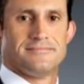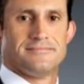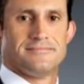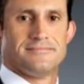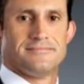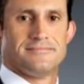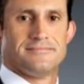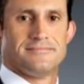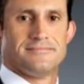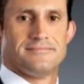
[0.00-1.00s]

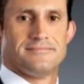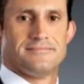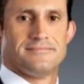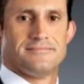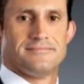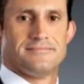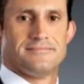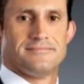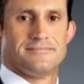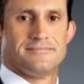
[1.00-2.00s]

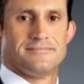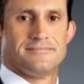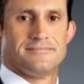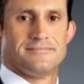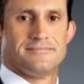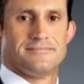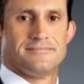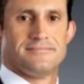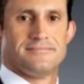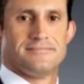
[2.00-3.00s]

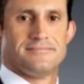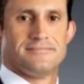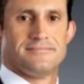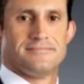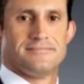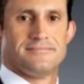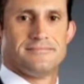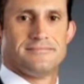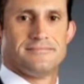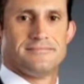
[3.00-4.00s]

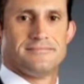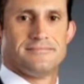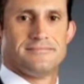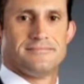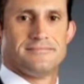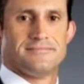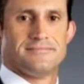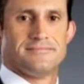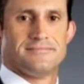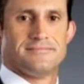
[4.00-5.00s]

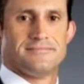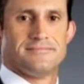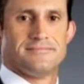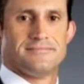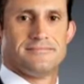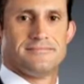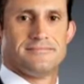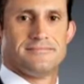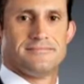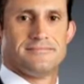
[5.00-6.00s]

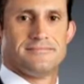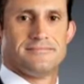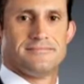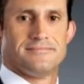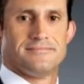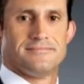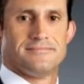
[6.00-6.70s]
This is a still picture; no speech is visible.